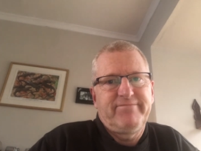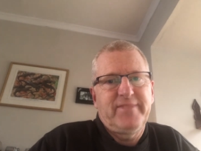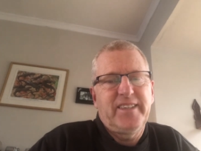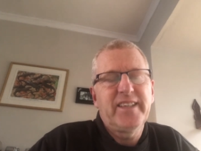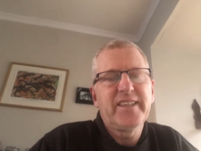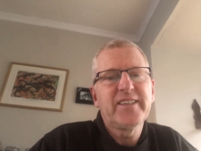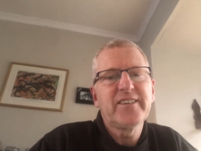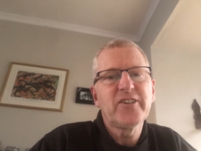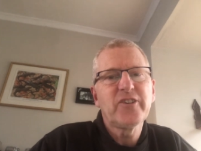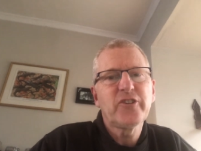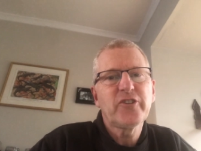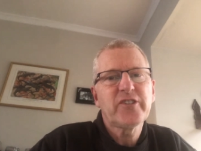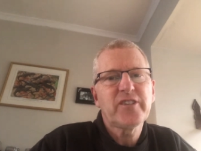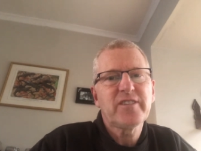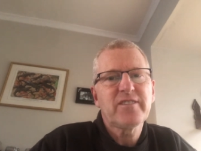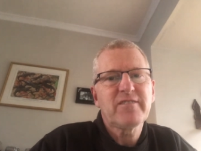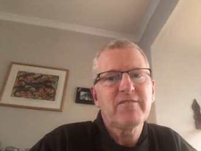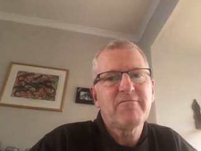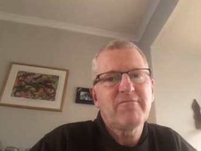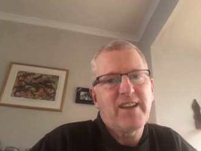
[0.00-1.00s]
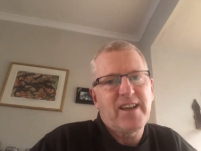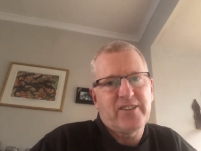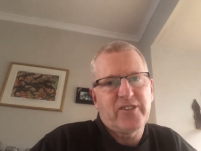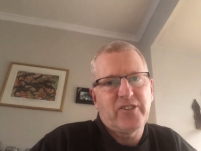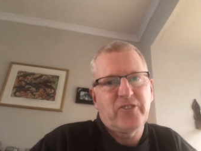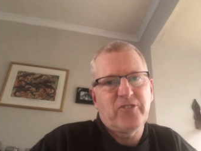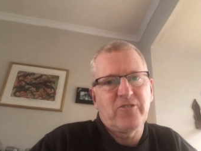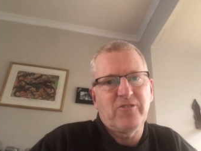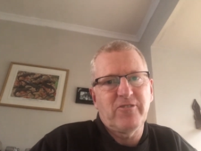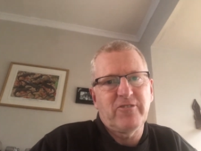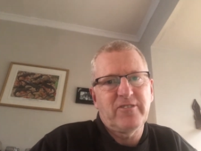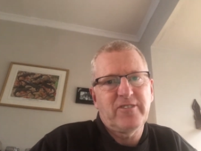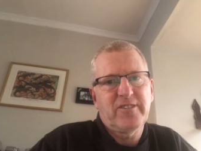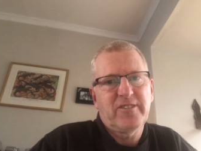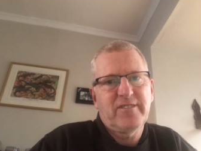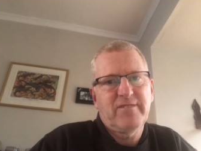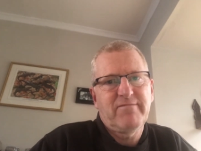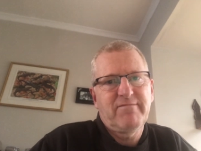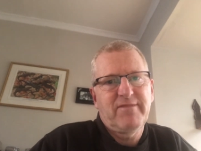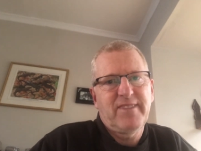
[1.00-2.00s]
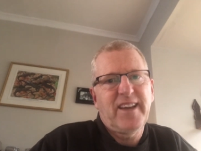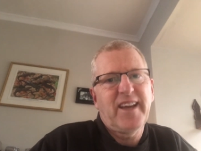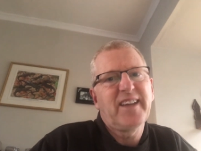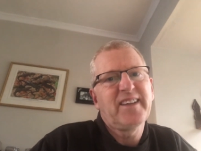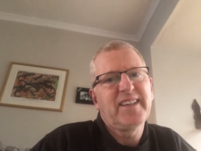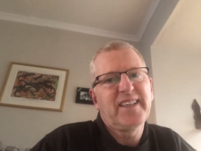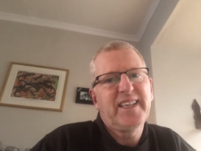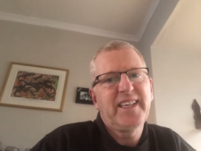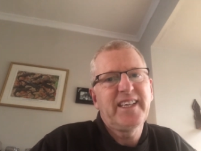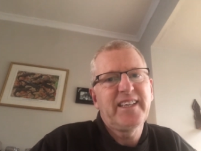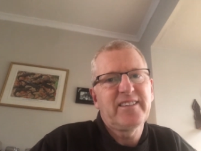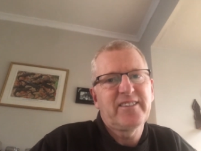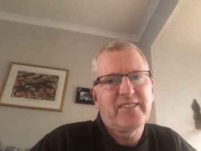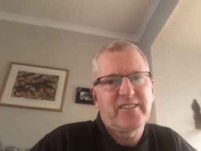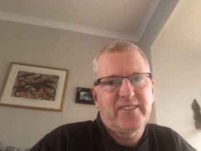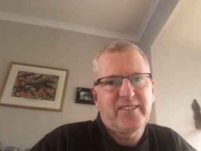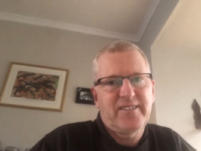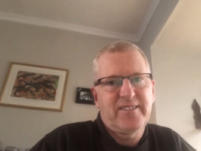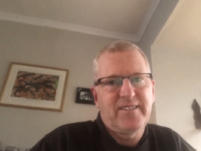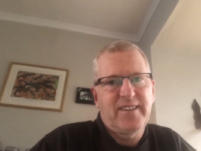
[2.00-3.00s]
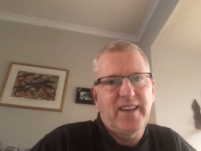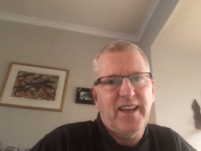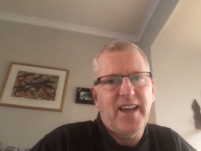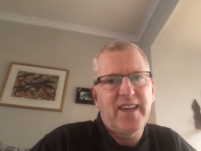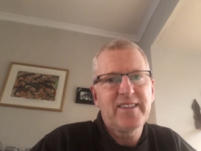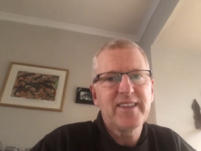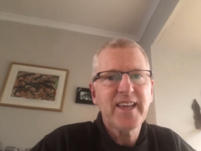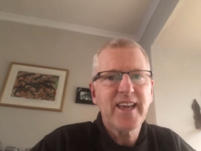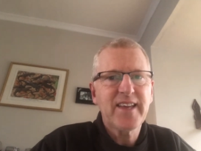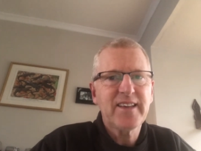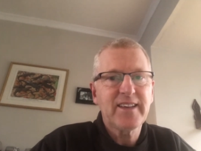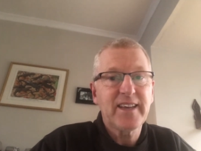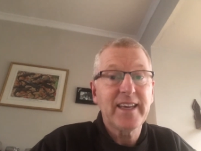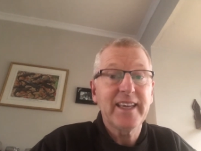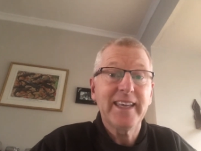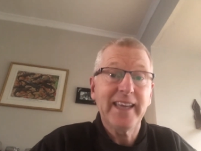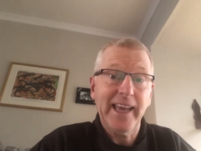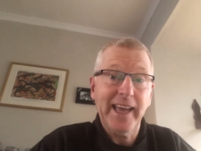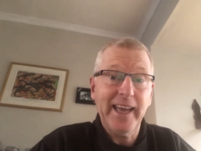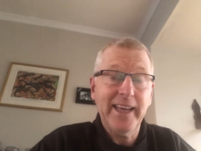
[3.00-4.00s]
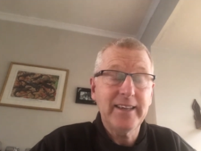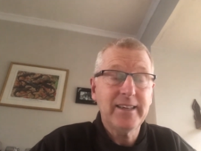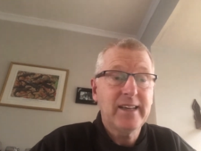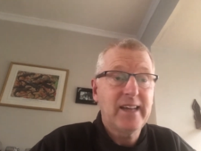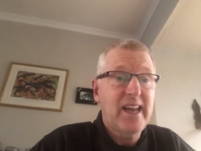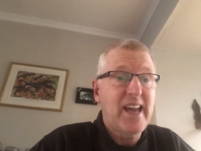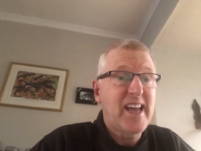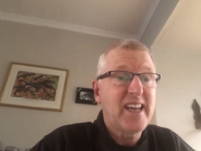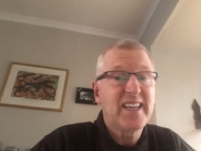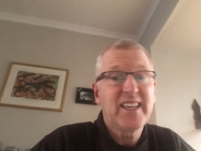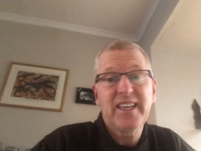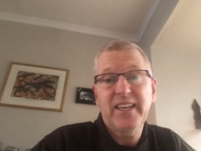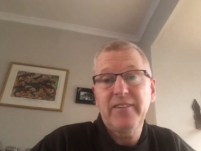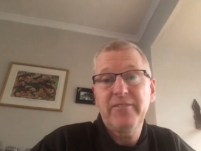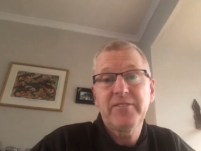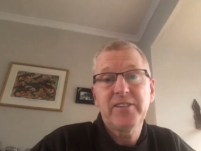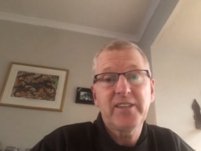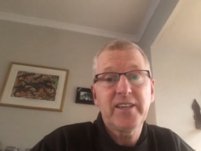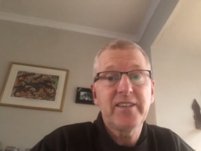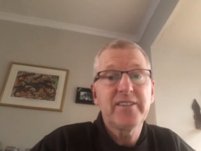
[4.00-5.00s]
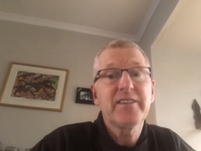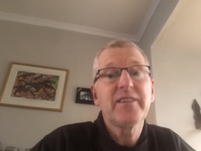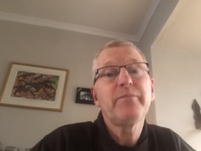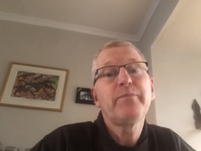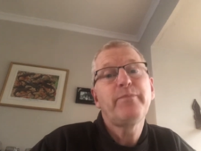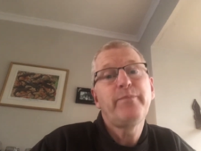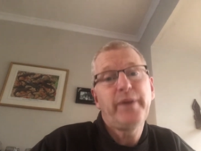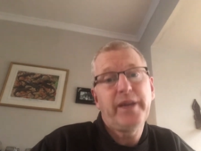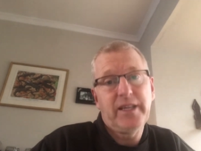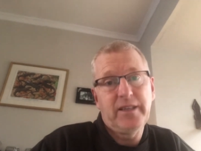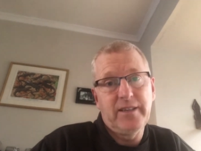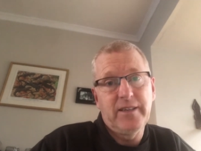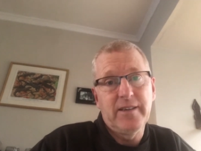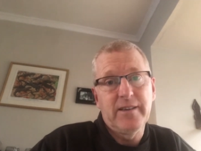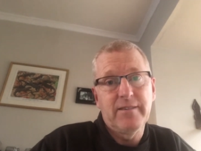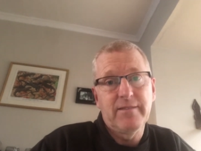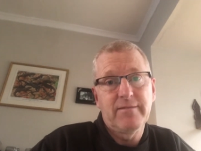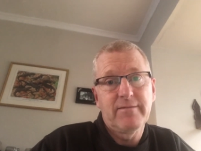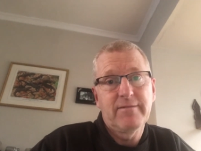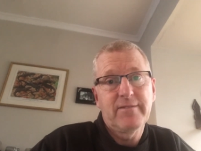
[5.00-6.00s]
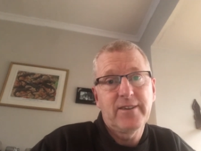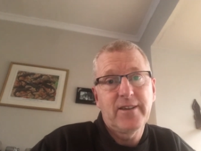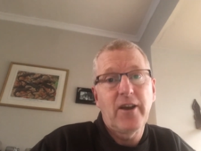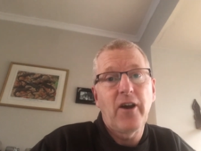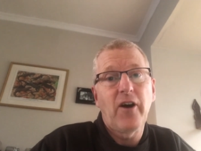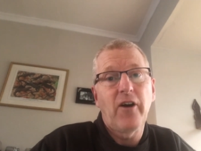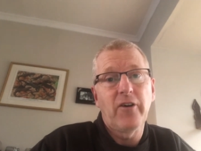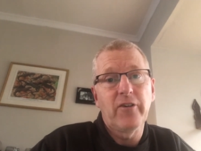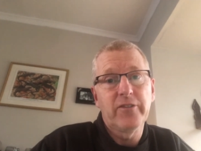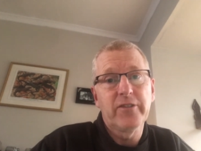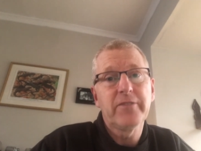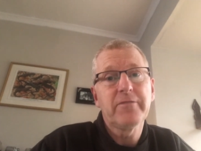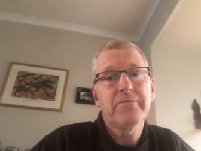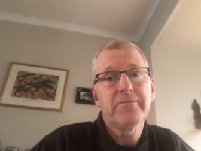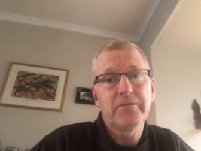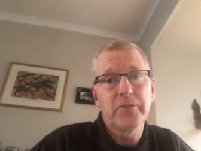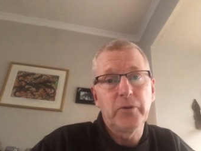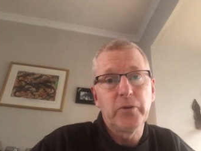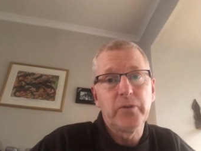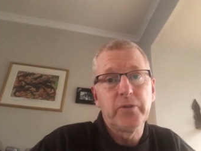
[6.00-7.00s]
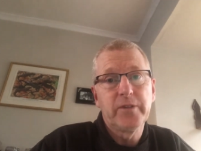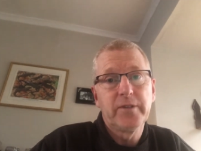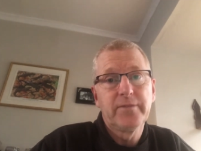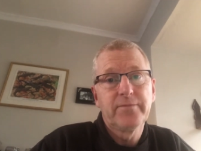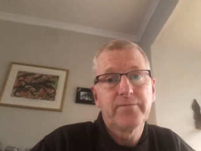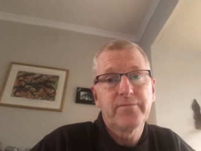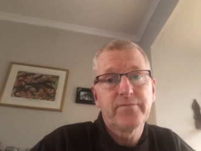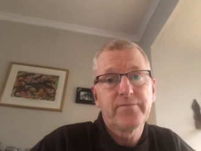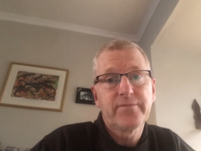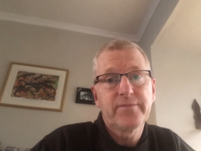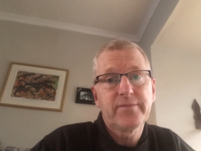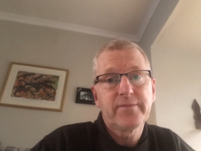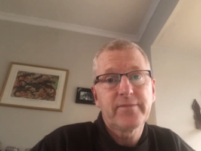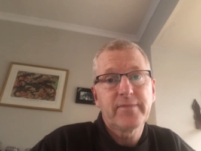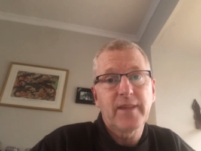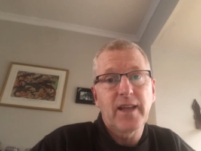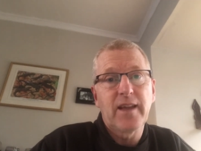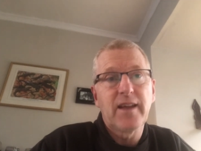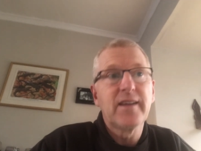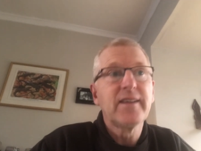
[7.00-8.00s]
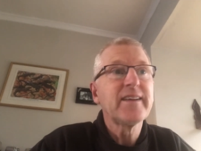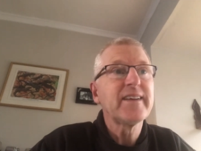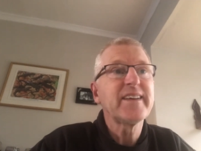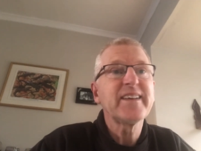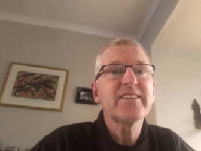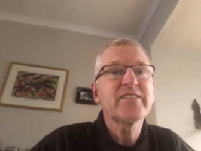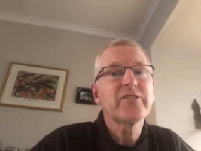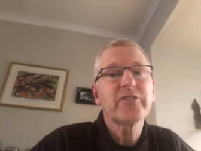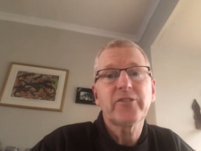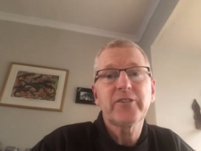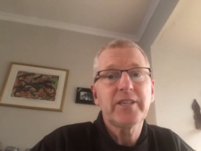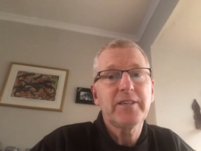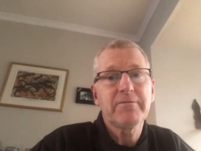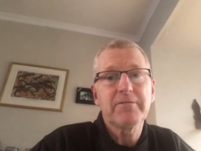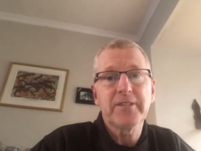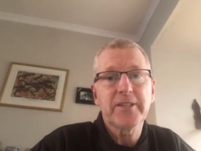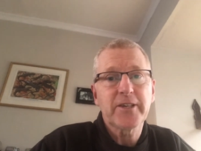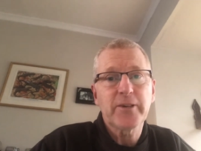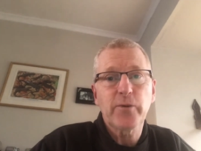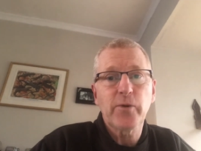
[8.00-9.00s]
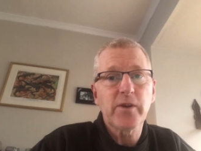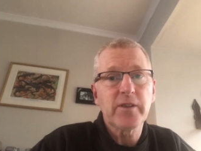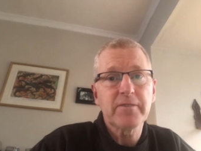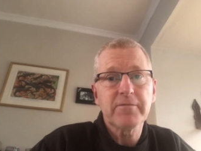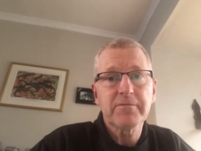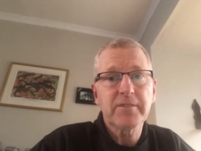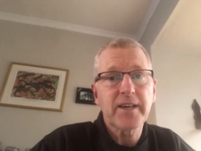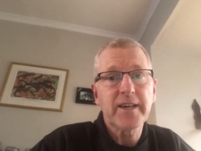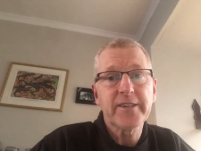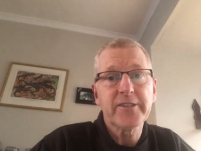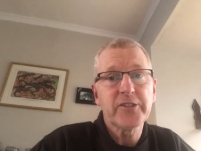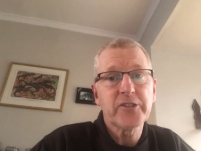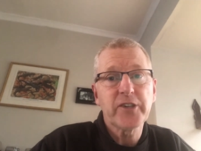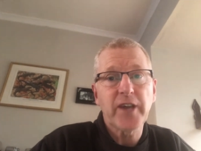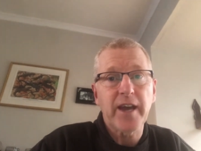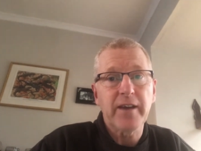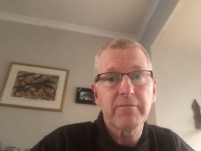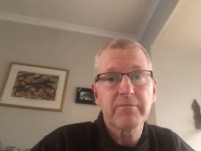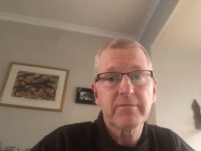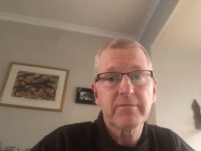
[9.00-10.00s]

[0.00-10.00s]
He goes into restaurants and eats, and then again gives his opinion on the food. He's not even a qualified chef.